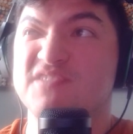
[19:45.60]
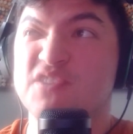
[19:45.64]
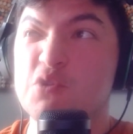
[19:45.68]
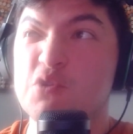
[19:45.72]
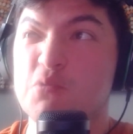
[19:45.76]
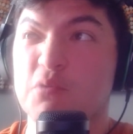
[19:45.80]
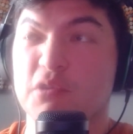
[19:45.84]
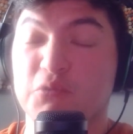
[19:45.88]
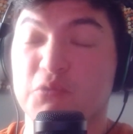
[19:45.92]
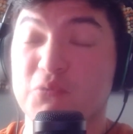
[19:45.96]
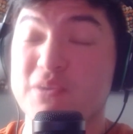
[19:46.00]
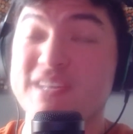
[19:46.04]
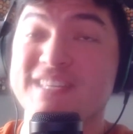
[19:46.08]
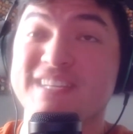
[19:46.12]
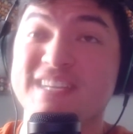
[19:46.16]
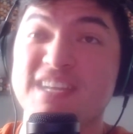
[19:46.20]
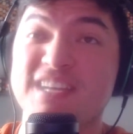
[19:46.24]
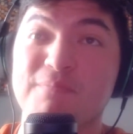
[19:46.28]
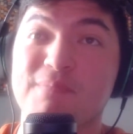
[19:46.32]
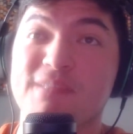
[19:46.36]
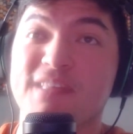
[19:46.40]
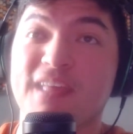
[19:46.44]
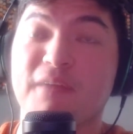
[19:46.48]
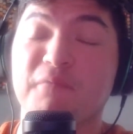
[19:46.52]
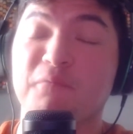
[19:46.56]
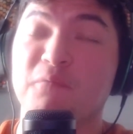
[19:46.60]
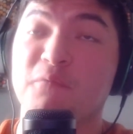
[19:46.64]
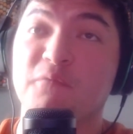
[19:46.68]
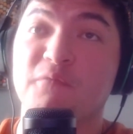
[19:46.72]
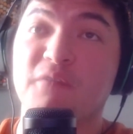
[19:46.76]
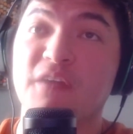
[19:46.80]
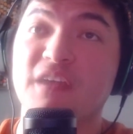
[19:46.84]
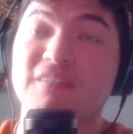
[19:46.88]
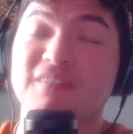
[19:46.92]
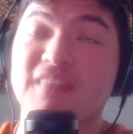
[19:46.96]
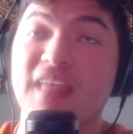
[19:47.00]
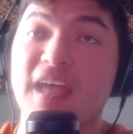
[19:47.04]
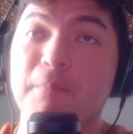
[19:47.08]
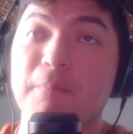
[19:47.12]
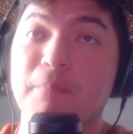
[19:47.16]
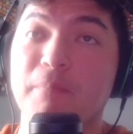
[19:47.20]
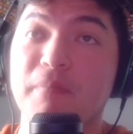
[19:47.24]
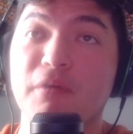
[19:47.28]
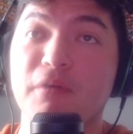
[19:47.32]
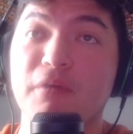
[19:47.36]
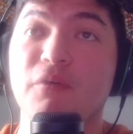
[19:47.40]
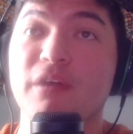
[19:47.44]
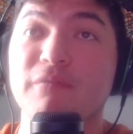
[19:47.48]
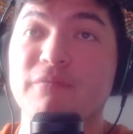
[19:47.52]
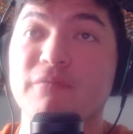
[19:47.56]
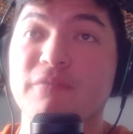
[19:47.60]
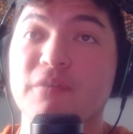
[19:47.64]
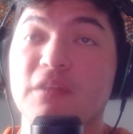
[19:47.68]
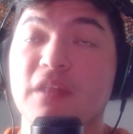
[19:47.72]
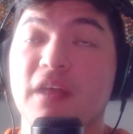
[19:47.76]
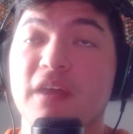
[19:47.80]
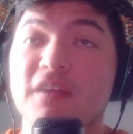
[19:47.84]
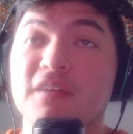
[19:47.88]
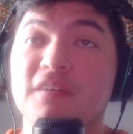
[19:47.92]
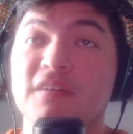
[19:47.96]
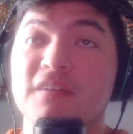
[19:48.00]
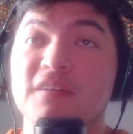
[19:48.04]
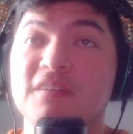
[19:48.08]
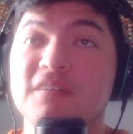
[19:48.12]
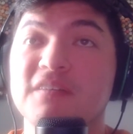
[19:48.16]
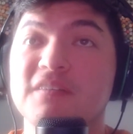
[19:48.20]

2 or 3 teams that fit that bill, I feel like.